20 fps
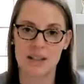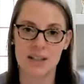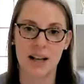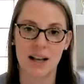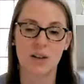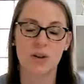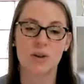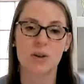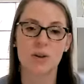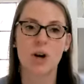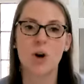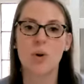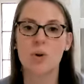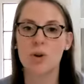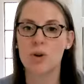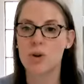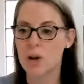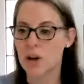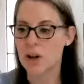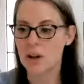tell her, no,
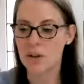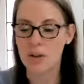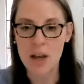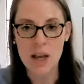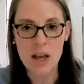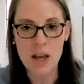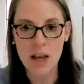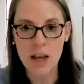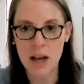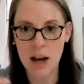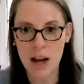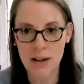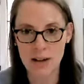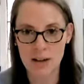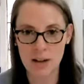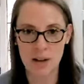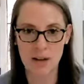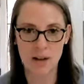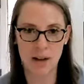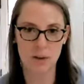you could have
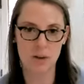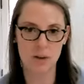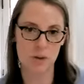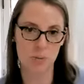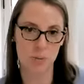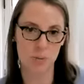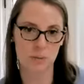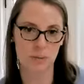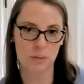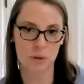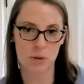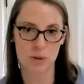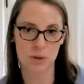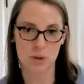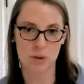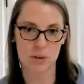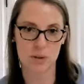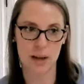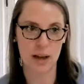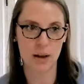gotten another spoonful or
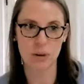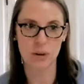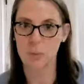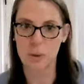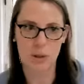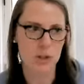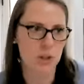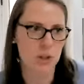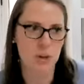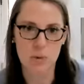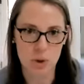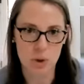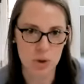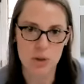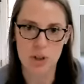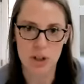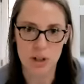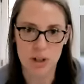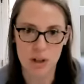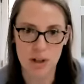two down, which I'm sure
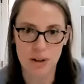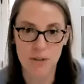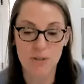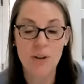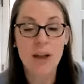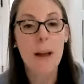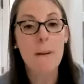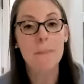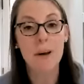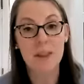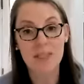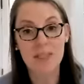she could have. But